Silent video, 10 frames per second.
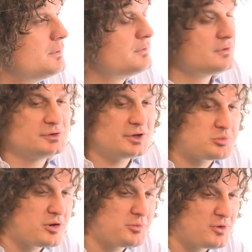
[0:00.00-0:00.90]
So there's a lot
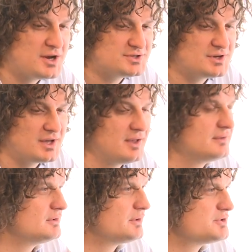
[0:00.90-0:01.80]
of preparation, I
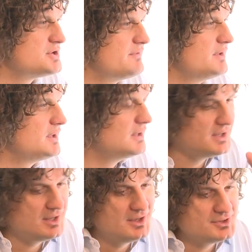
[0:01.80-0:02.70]
guess, a lot of traffic,
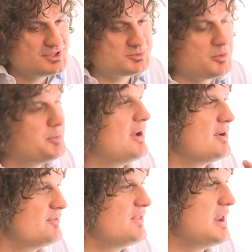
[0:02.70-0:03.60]
just
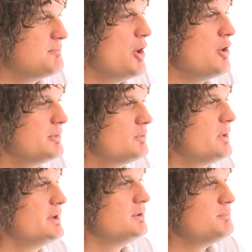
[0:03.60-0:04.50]
preparing for that moment
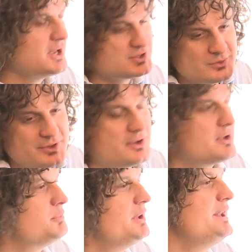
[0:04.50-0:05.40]
when you make sure that you're
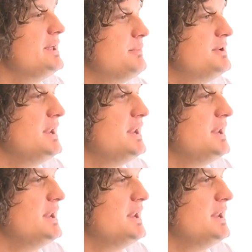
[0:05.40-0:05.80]
completely up to